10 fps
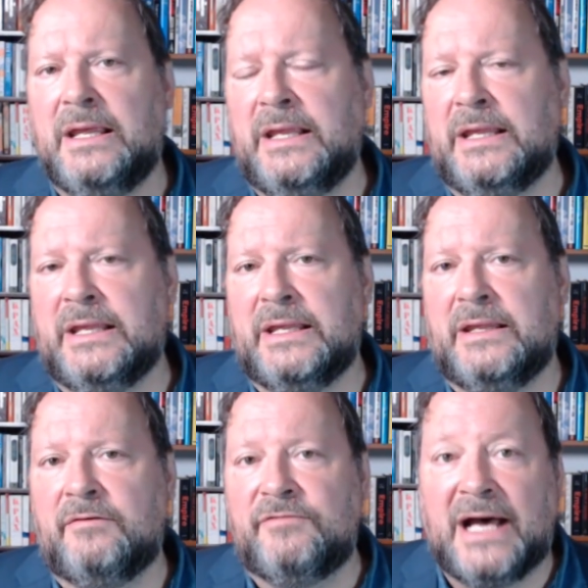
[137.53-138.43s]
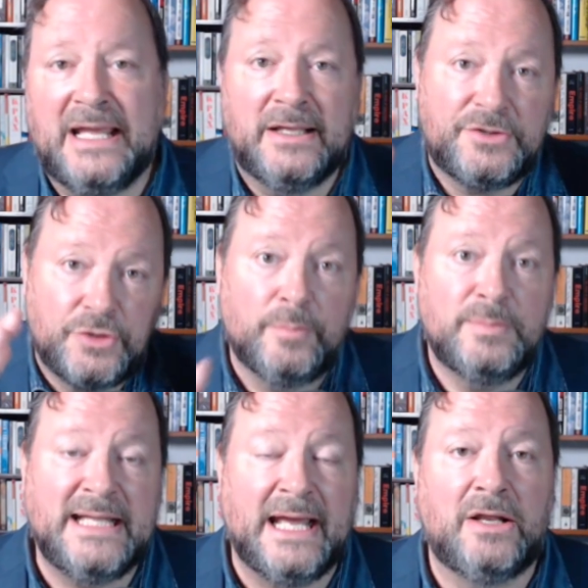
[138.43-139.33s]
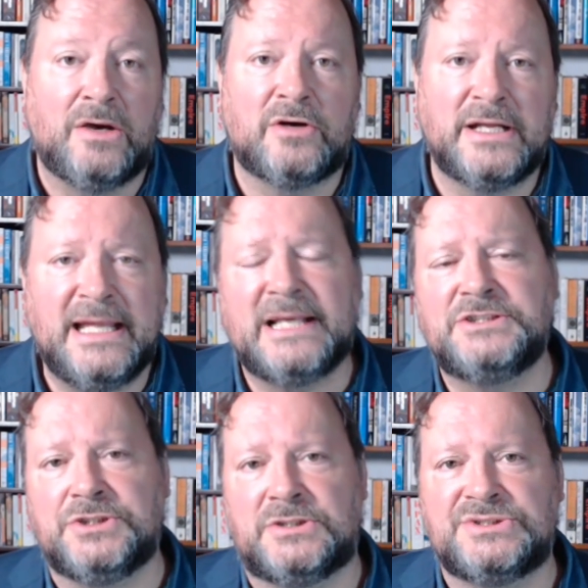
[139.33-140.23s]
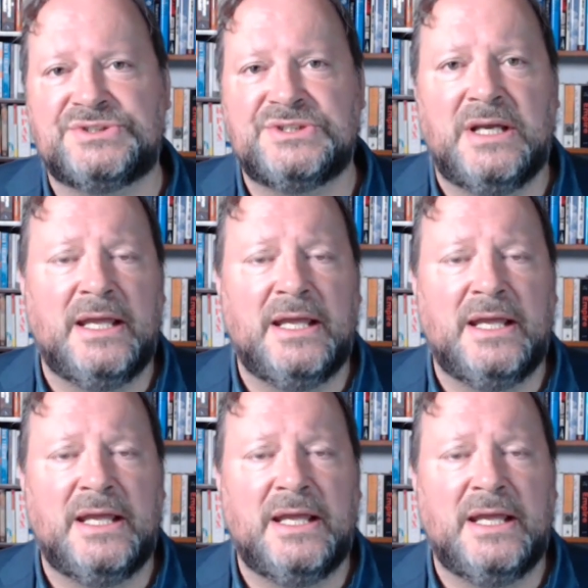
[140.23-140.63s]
via top-down architectures,